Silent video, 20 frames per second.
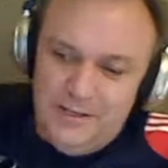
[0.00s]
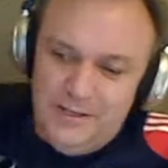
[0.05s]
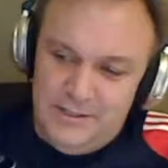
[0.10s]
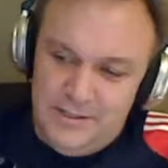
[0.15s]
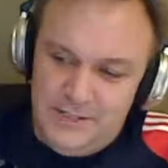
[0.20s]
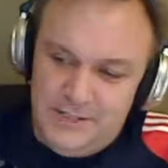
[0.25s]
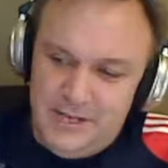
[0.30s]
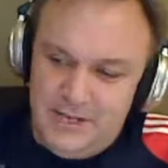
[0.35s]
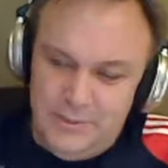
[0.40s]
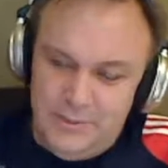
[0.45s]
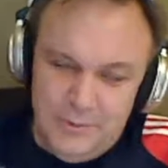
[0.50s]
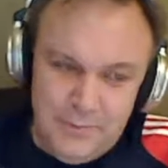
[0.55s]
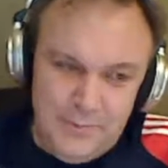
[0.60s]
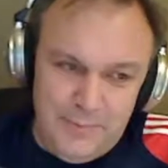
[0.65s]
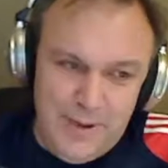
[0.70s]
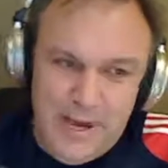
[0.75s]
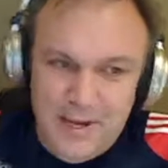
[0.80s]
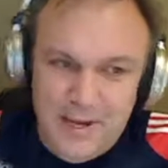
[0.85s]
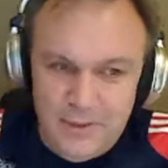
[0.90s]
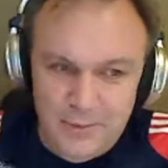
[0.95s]
to get into a
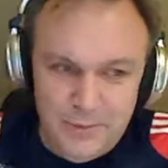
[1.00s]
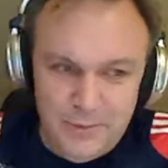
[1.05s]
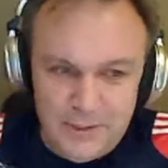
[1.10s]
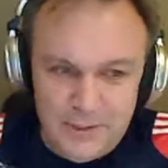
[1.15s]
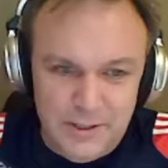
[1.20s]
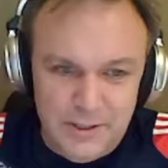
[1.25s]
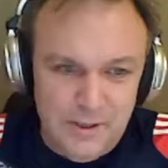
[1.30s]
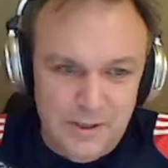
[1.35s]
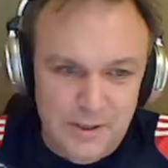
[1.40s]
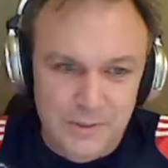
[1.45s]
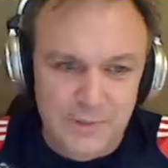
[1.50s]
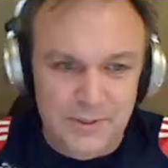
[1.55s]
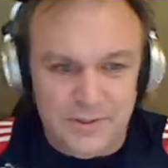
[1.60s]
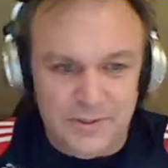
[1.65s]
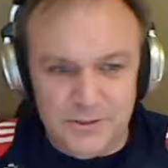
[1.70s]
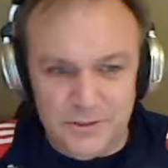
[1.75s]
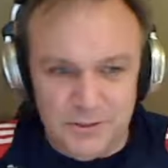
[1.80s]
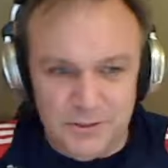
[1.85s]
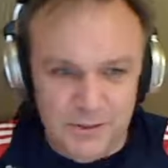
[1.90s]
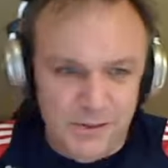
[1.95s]
battle with Columbus,
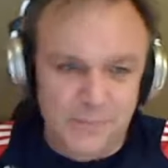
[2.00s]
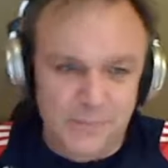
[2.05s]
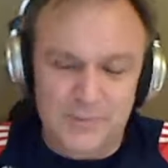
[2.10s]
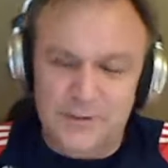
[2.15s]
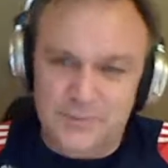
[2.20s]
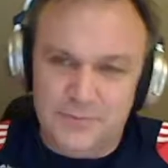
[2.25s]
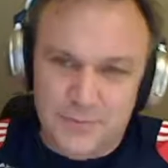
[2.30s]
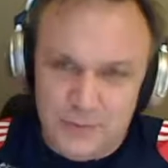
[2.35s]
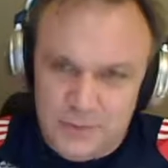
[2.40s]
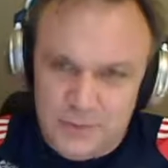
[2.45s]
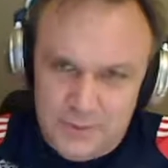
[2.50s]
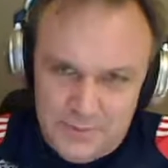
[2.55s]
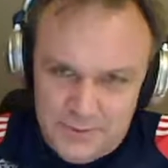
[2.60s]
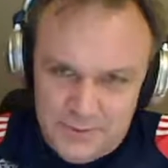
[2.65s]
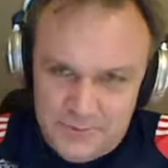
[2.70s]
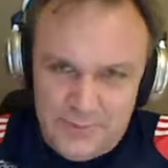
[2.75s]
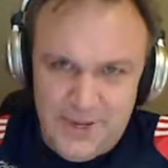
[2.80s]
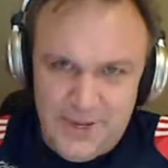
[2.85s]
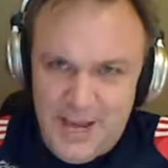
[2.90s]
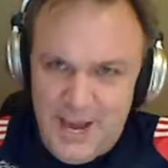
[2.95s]
so Columbus forks up
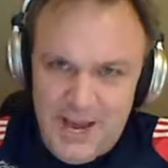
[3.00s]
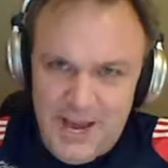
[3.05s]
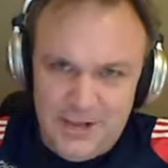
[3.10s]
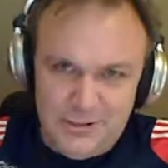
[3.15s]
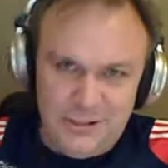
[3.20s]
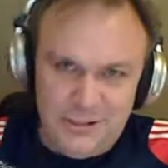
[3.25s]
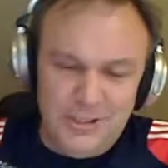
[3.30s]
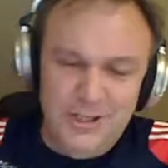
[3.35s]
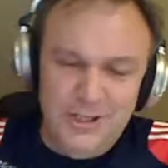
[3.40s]
some cash.